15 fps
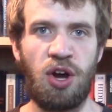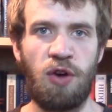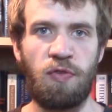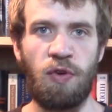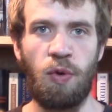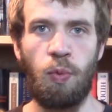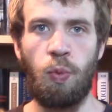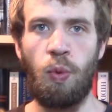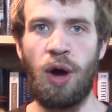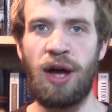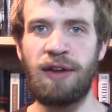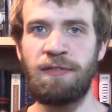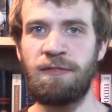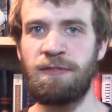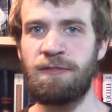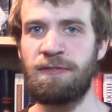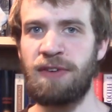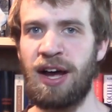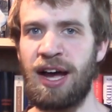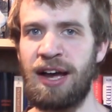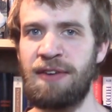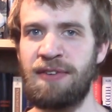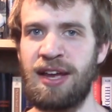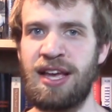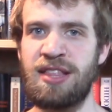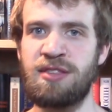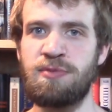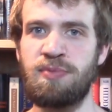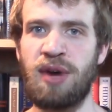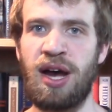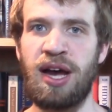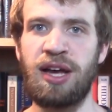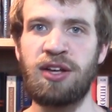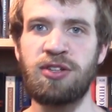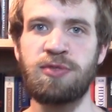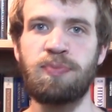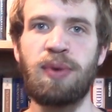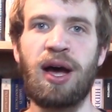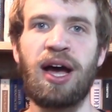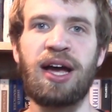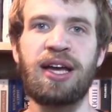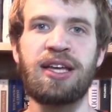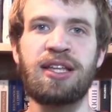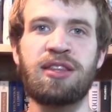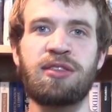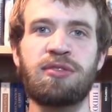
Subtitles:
for 1 5/8 miles by